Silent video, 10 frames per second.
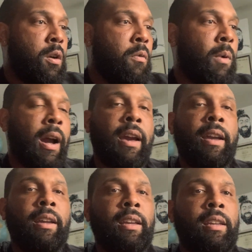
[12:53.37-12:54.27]

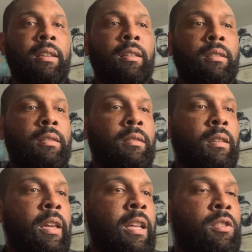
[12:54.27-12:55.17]
Why is
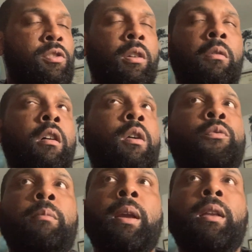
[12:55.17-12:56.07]
it so hard for
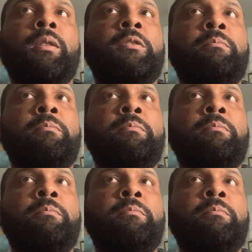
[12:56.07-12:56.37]
me to